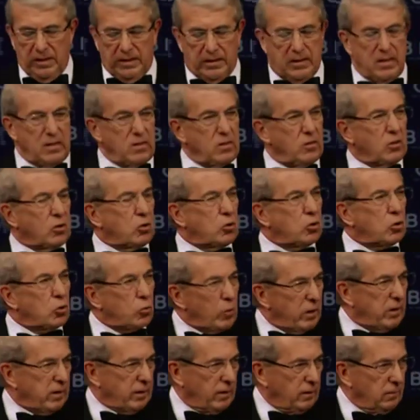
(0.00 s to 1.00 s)
It is the
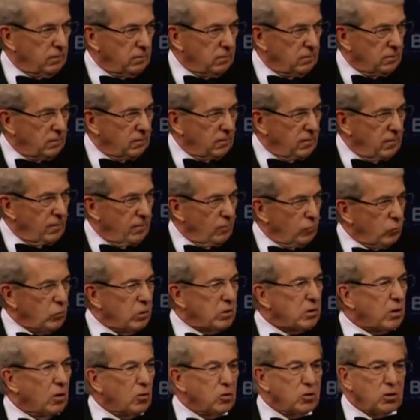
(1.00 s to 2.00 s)
trigger
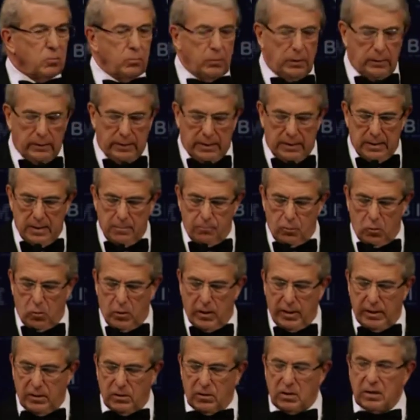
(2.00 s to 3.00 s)
that ultimately
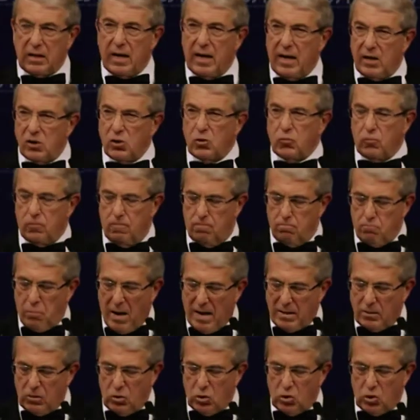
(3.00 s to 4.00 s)
liberates cash from
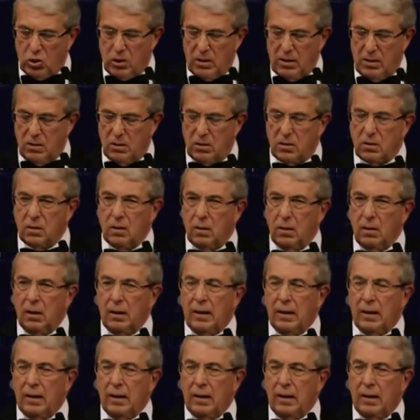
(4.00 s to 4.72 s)
balance sheets,